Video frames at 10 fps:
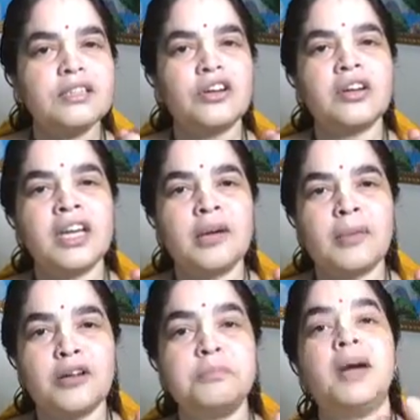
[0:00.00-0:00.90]
talking
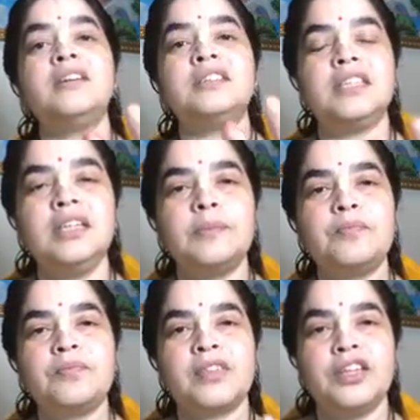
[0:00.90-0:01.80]
about bhakti,
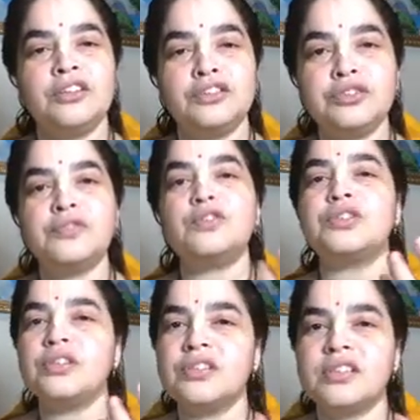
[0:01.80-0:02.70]

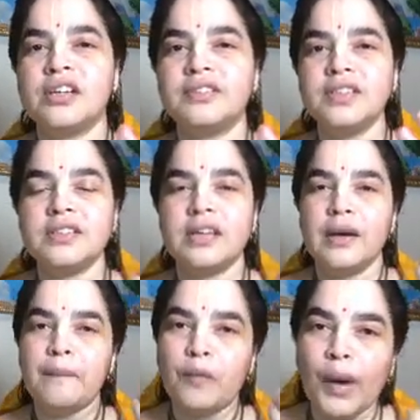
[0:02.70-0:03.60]
devotional service,
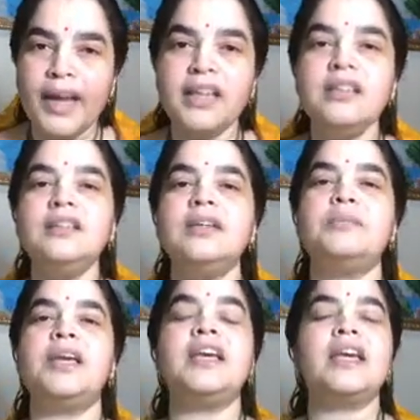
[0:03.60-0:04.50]
while
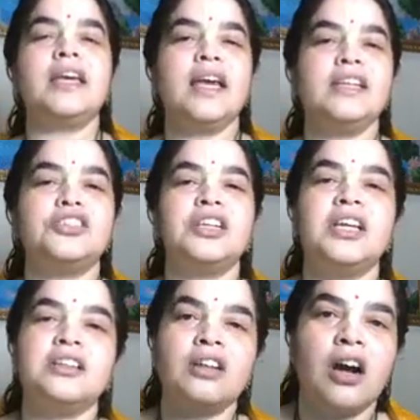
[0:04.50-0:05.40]
being engaged
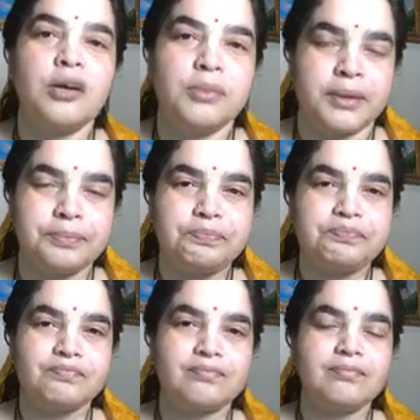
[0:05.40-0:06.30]
in karma
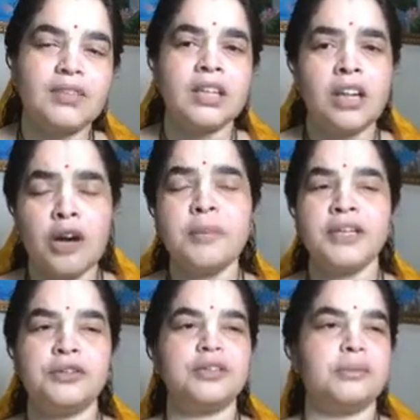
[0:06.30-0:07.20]

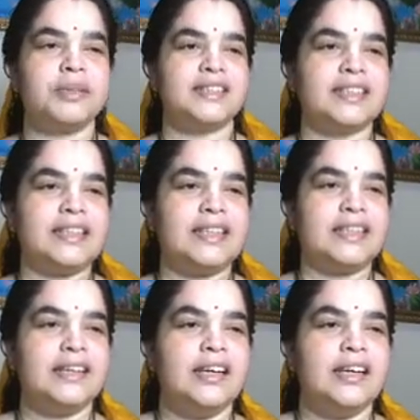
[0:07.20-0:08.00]
yoga basically.